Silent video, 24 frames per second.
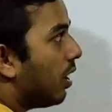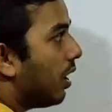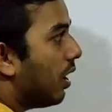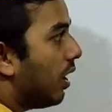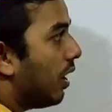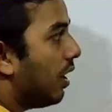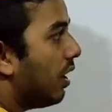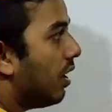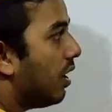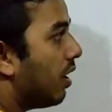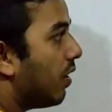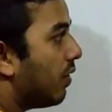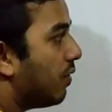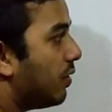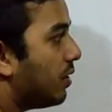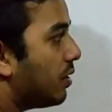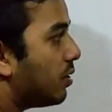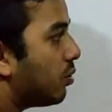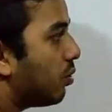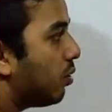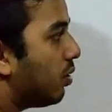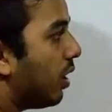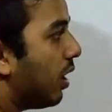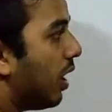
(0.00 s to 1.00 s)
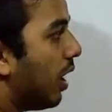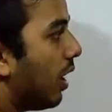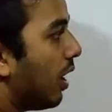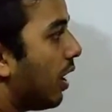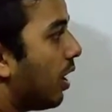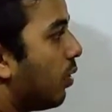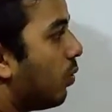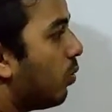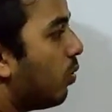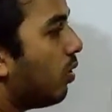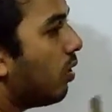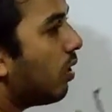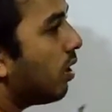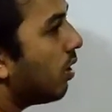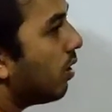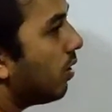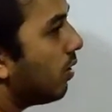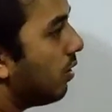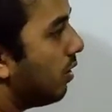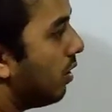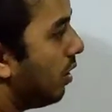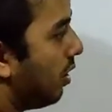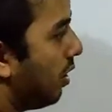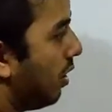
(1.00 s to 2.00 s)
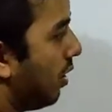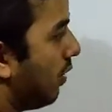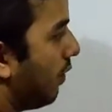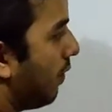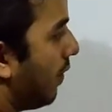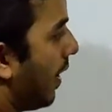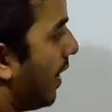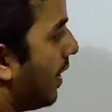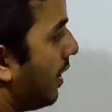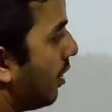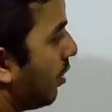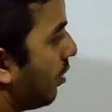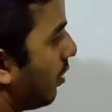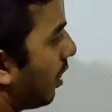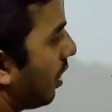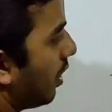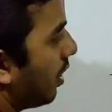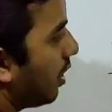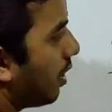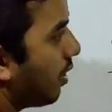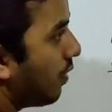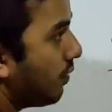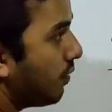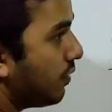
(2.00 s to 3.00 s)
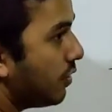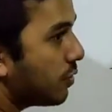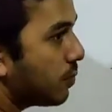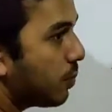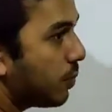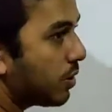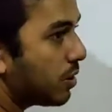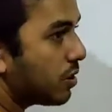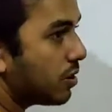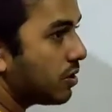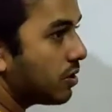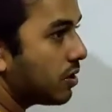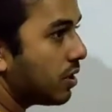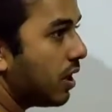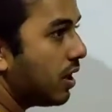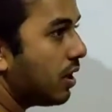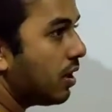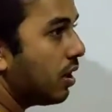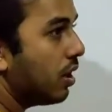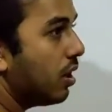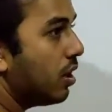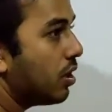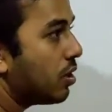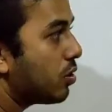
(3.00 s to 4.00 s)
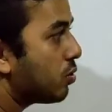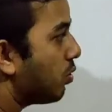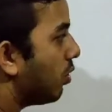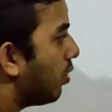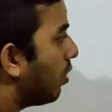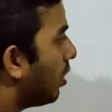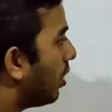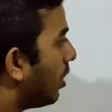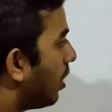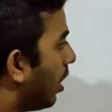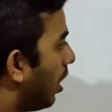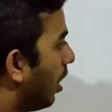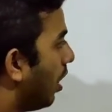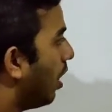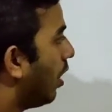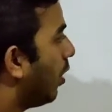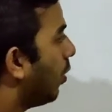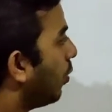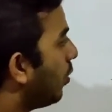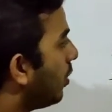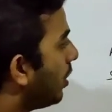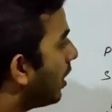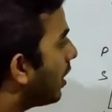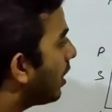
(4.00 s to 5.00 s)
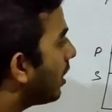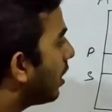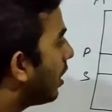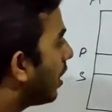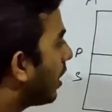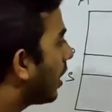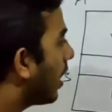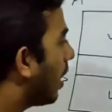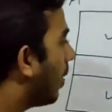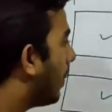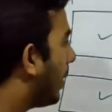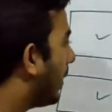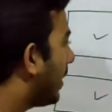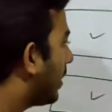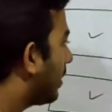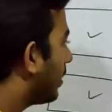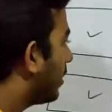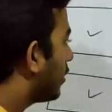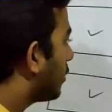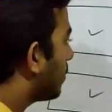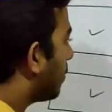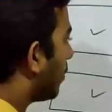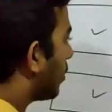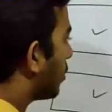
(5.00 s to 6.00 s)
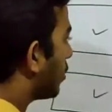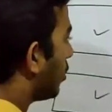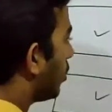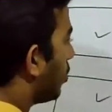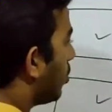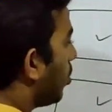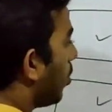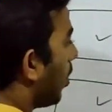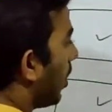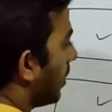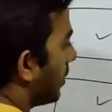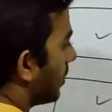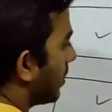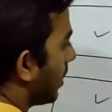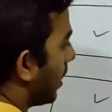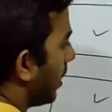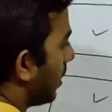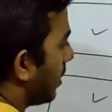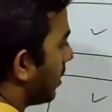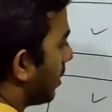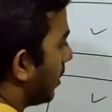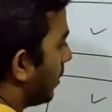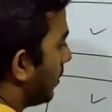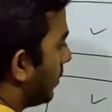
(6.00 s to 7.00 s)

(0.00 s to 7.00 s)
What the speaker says: area of this root, again we'll find out area of this portions, right? So we are covering this portion twice, right?